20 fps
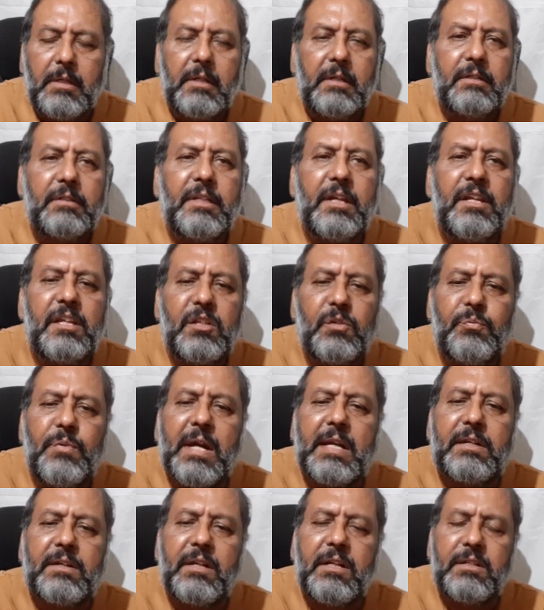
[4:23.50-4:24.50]
The risk
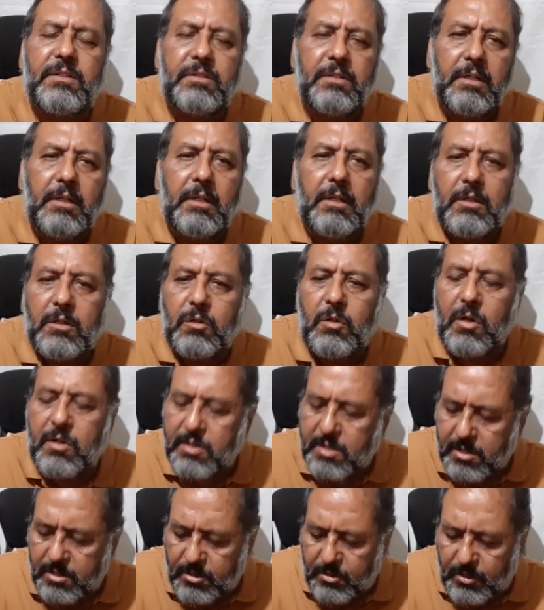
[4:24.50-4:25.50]
factors
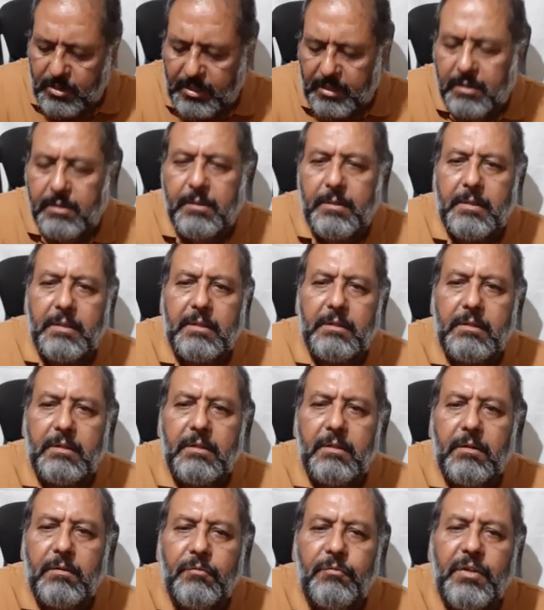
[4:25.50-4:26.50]
continuing,
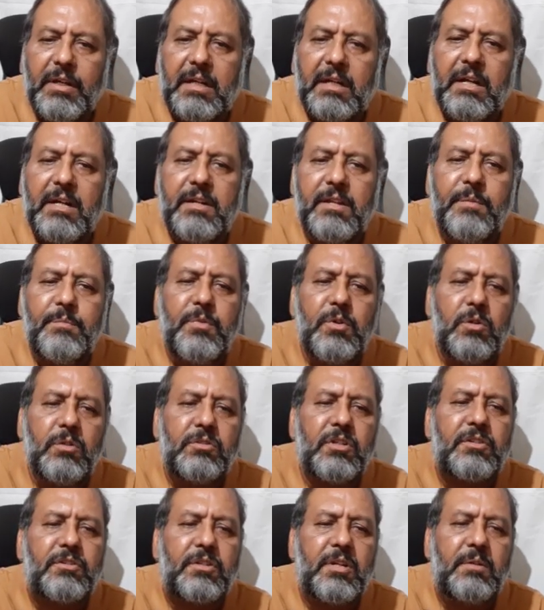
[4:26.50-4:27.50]
weakened immune
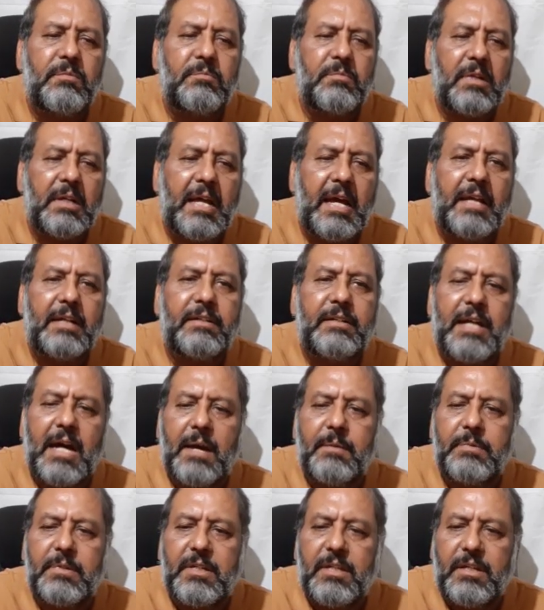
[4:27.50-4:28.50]
system like
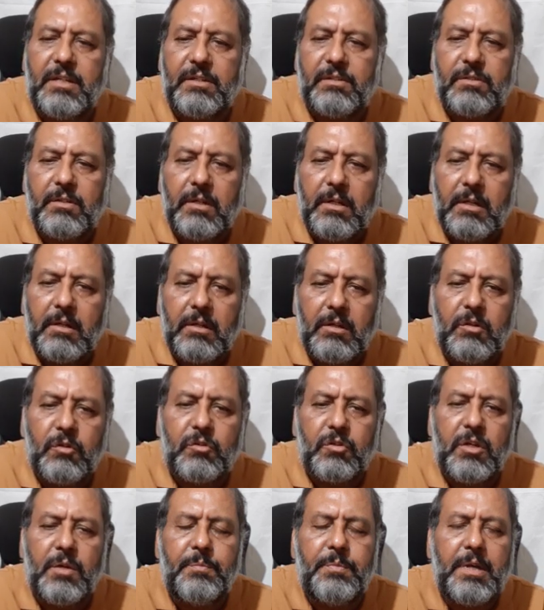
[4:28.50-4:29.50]
diabetes,
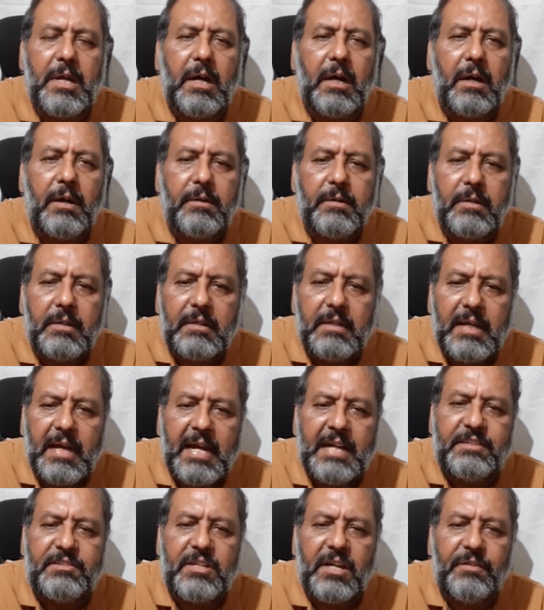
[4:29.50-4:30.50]
leukemia,
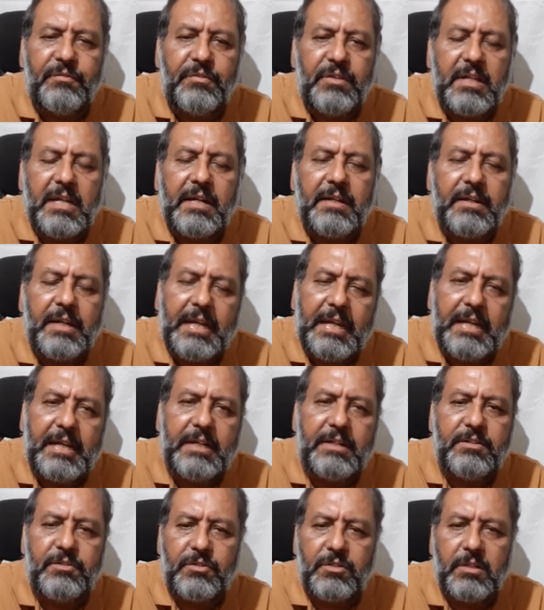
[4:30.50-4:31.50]
HIV and
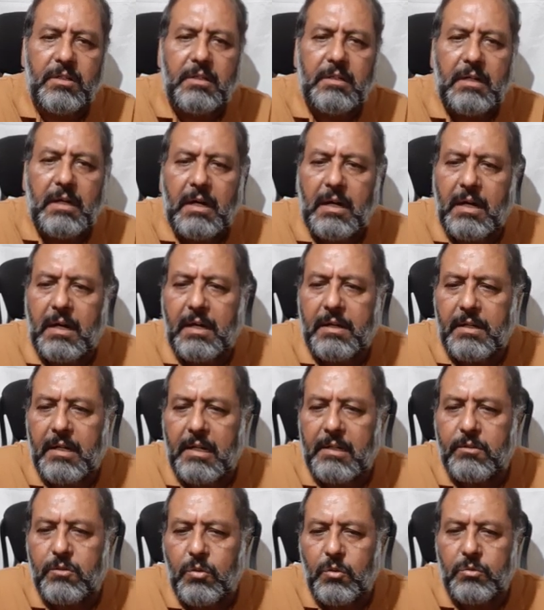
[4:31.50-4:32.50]
AIDS are
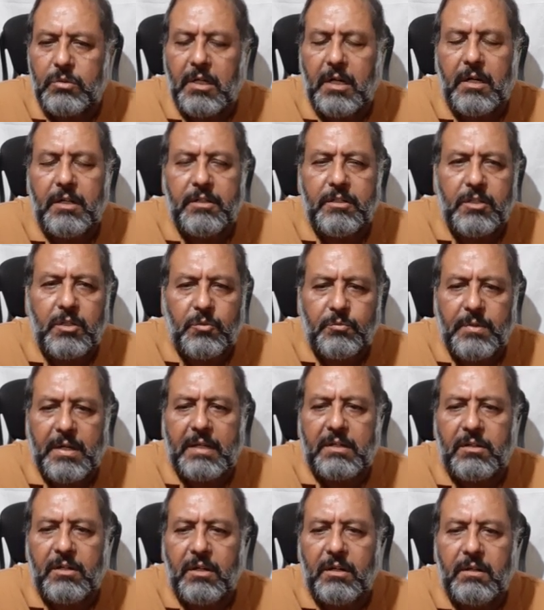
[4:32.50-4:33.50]
also the risk
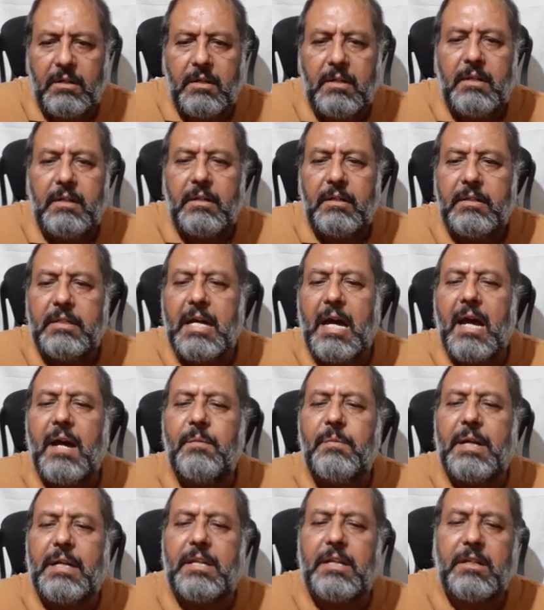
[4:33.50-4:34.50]
factor.
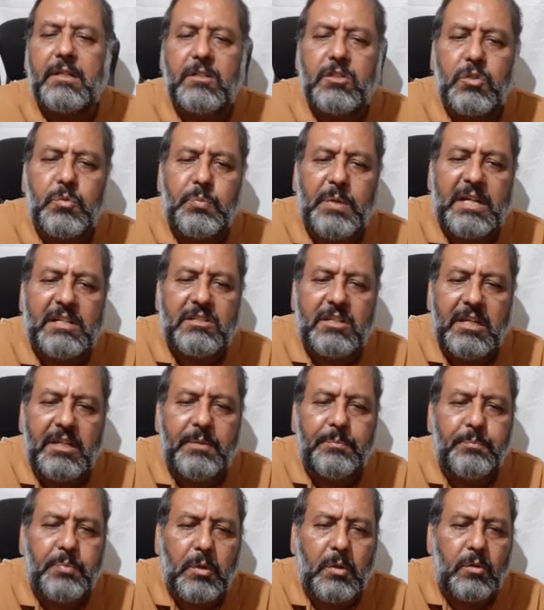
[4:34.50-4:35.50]
Diabetics especially
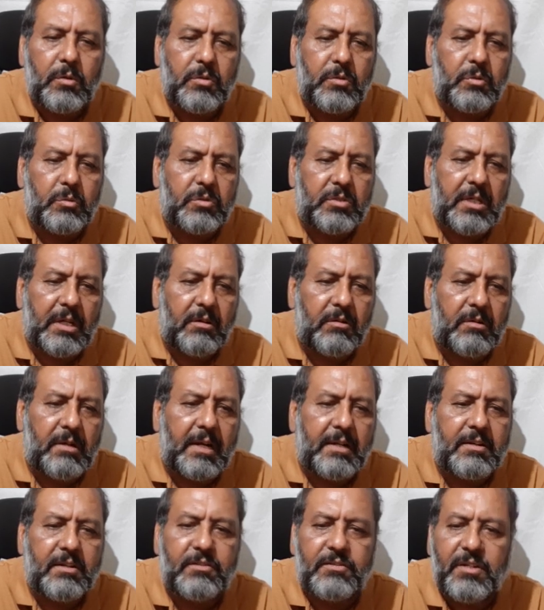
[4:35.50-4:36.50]
prone to
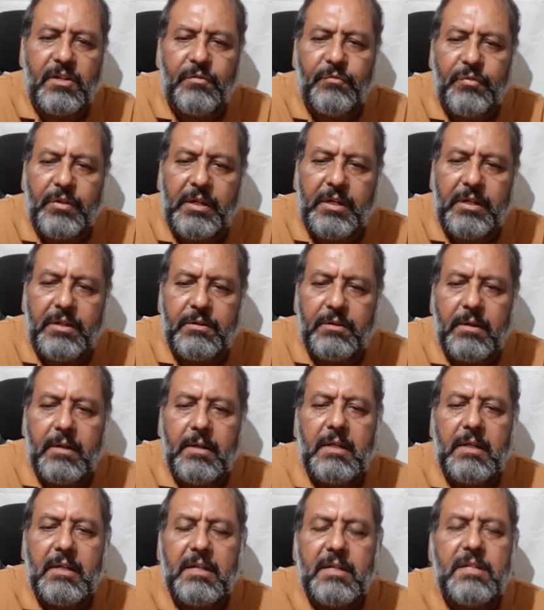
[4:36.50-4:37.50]
cellulitis in feet.
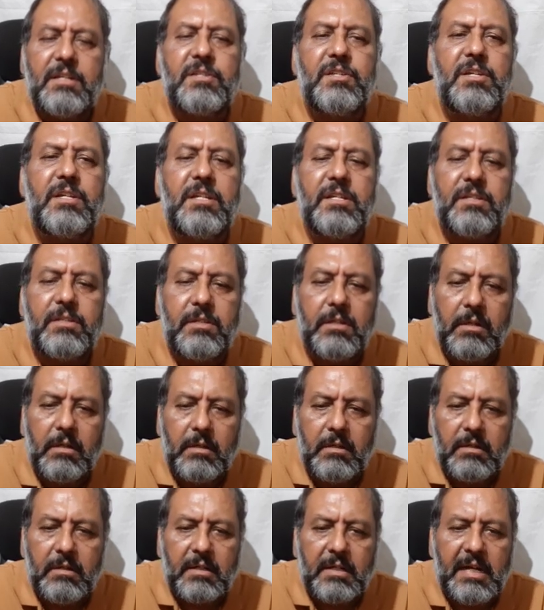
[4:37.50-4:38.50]
Disease
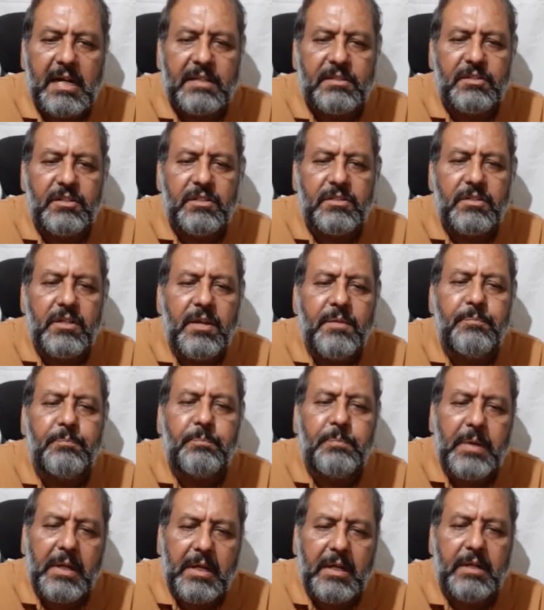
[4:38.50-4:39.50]
causes
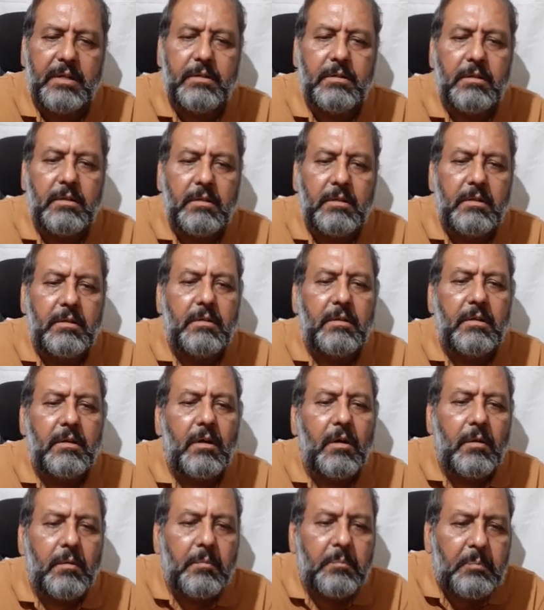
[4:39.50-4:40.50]
impaired
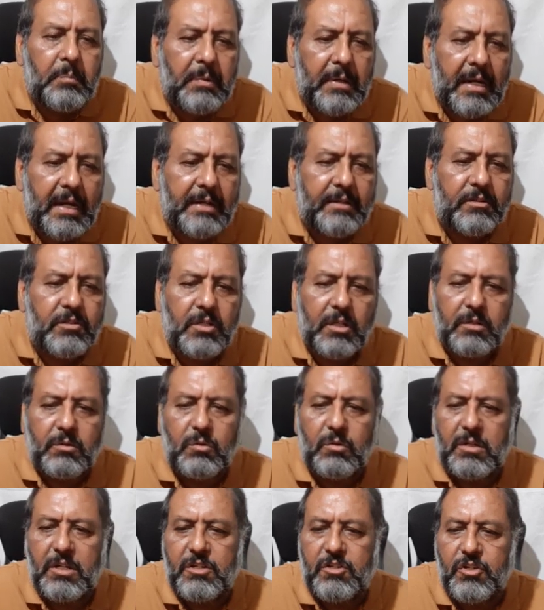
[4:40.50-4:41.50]
blood
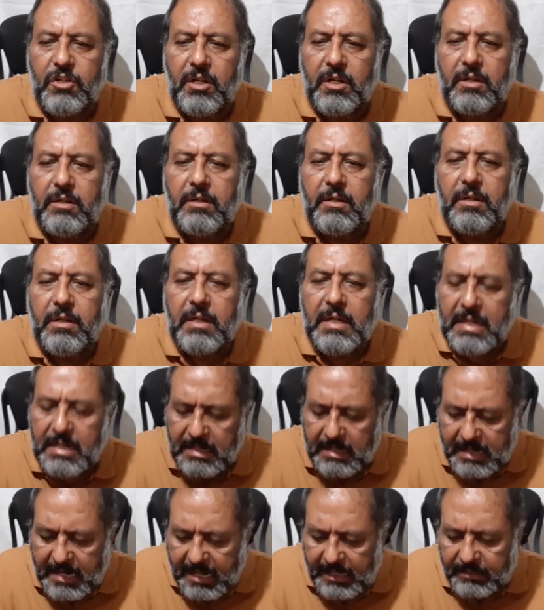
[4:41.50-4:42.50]
circulation
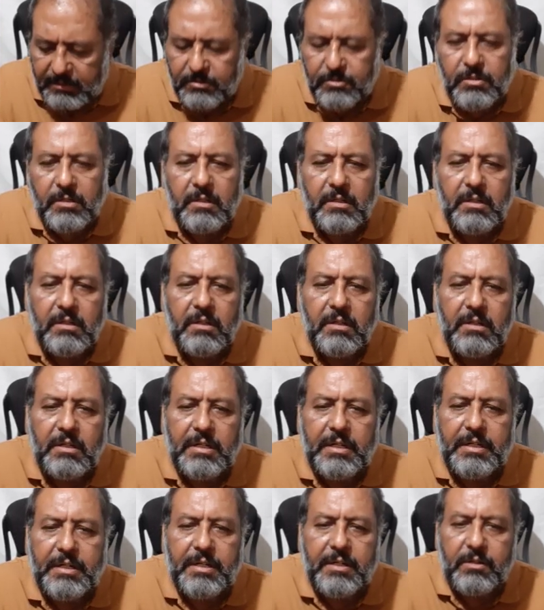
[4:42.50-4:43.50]
in legs
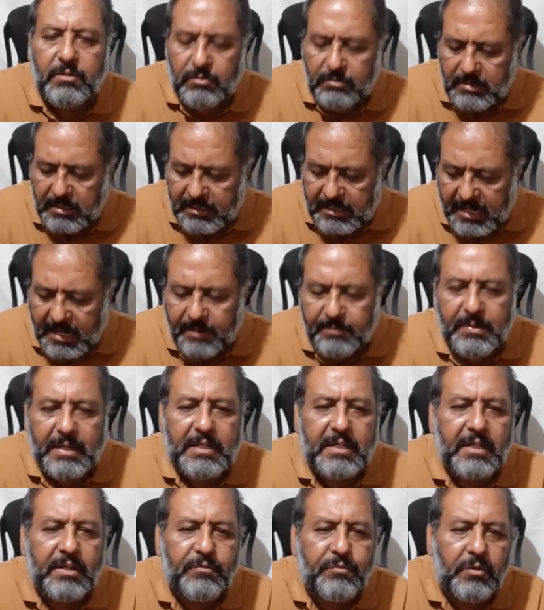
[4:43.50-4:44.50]
leading to the
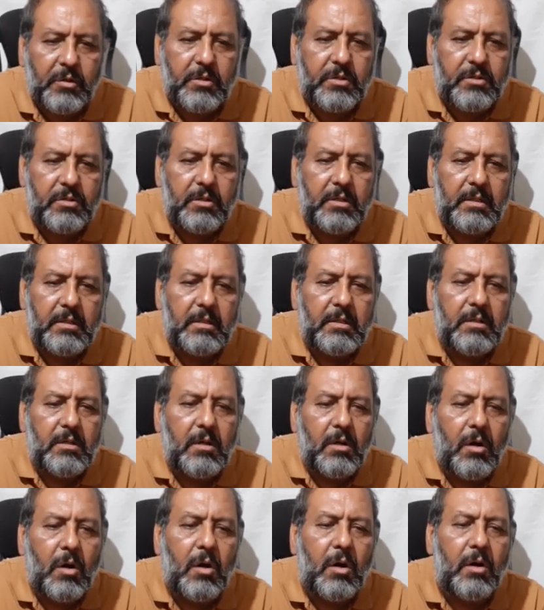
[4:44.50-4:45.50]
diabetic foot
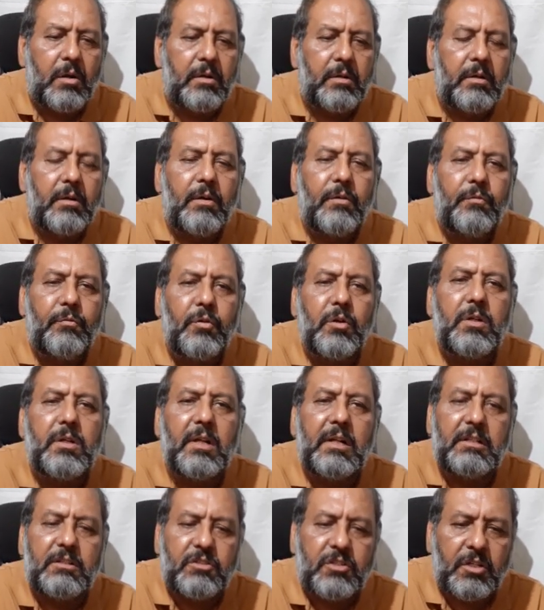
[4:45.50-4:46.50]
or foot
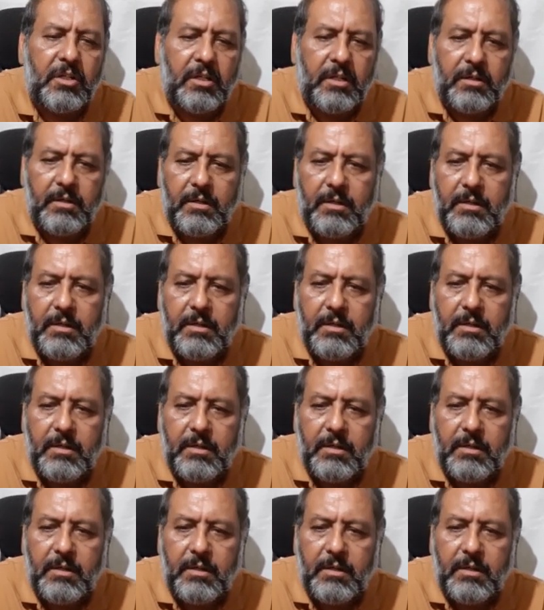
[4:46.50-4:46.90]
ulcer,